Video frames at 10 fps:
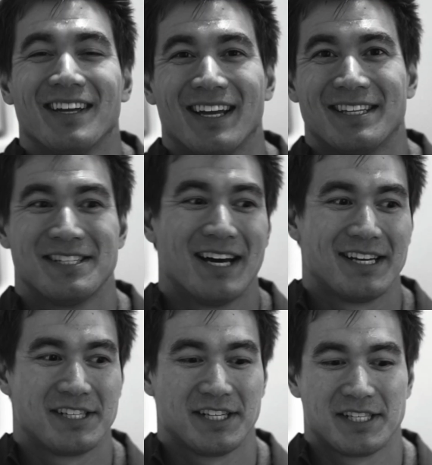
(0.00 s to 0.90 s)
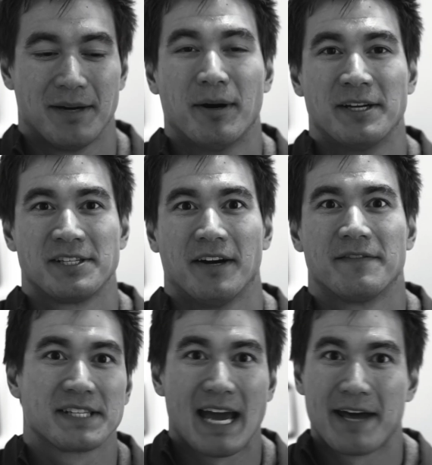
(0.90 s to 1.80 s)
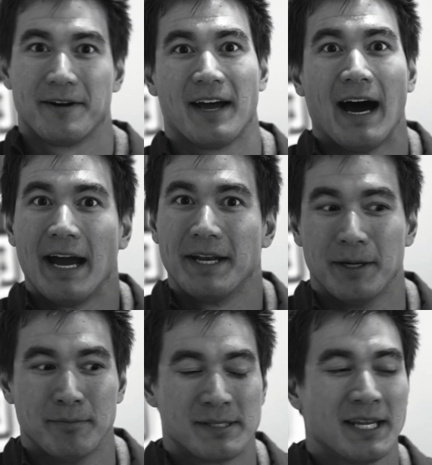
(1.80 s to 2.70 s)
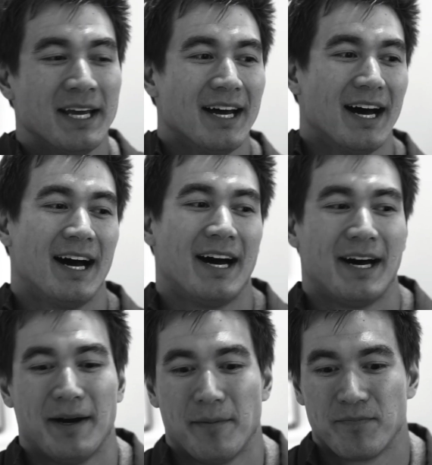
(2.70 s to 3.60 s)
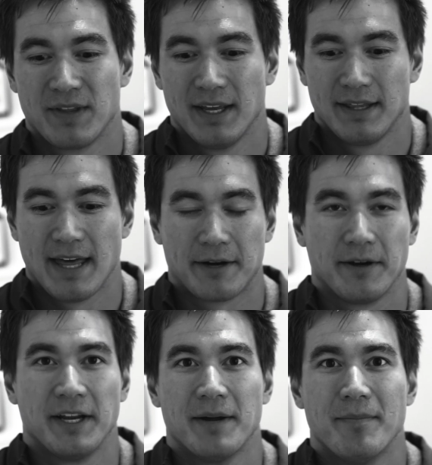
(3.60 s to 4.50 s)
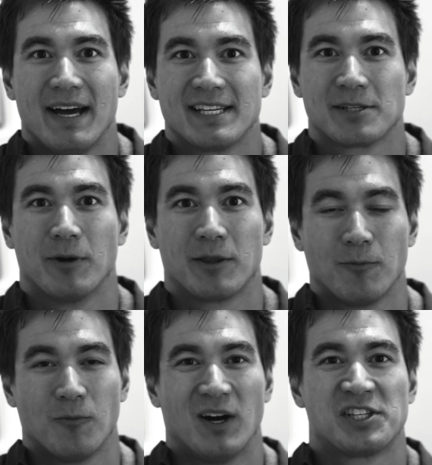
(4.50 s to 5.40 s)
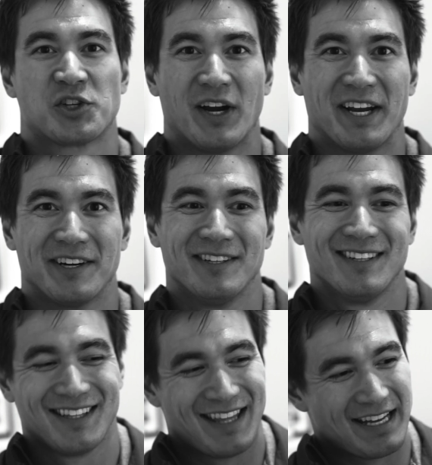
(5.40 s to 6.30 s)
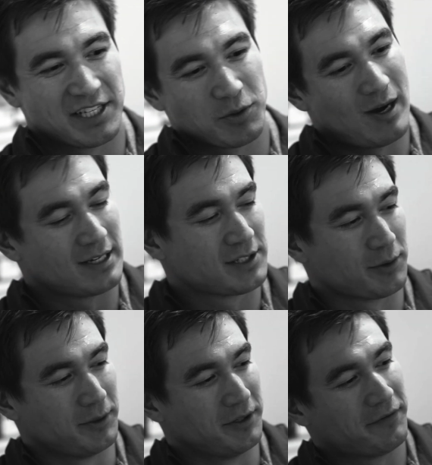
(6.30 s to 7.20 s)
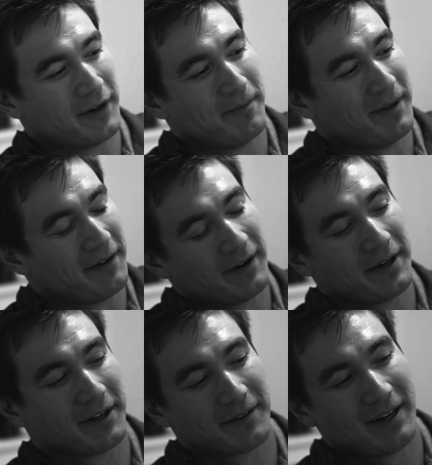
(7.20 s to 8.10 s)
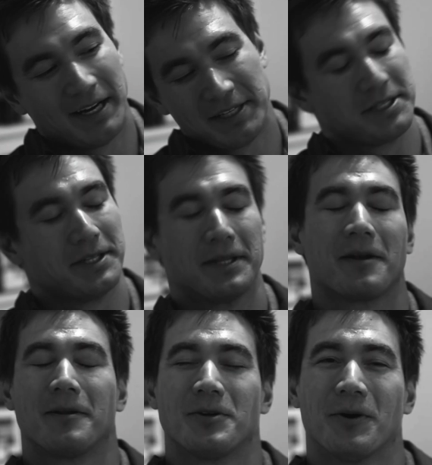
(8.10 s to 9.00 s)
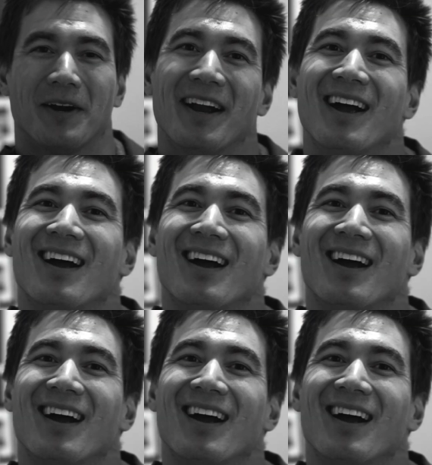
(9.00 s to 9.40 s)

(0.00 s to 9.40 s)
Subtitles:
it's not just a bunch of scattered items that are in a mess with a trail that just walks through from the front of the garage to the little door.